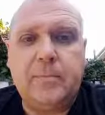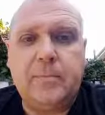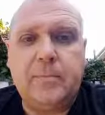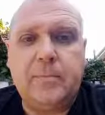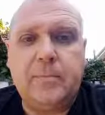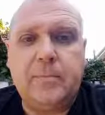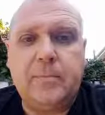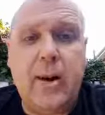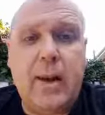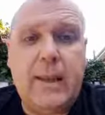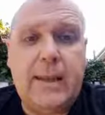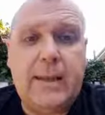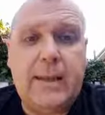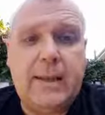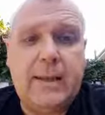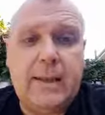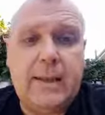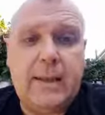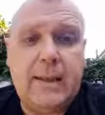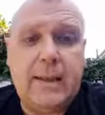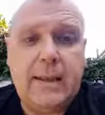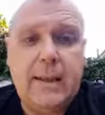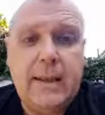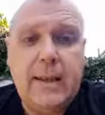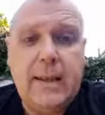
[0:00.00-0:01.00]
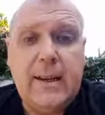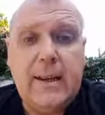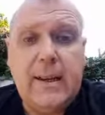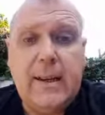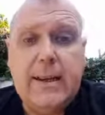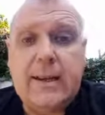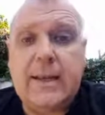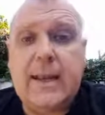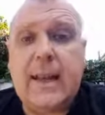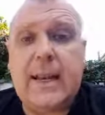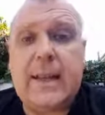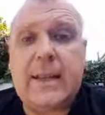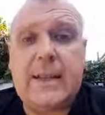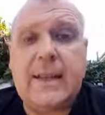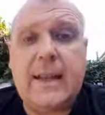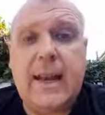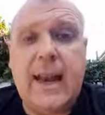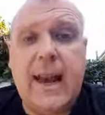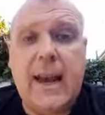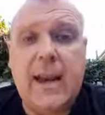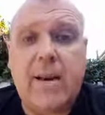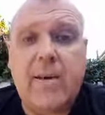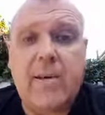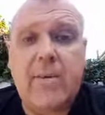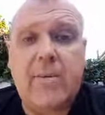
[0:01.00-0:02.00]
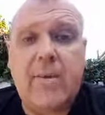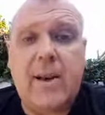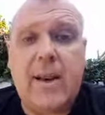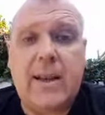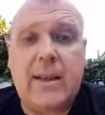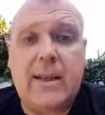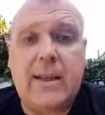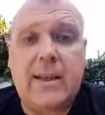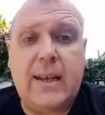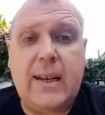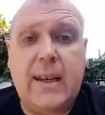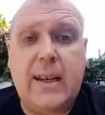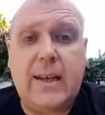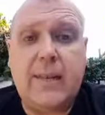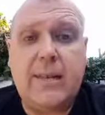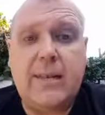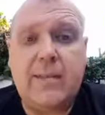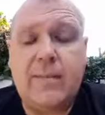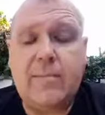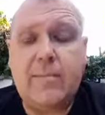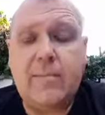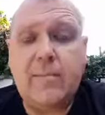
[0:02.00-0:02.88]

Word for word: grace takes care of our sin.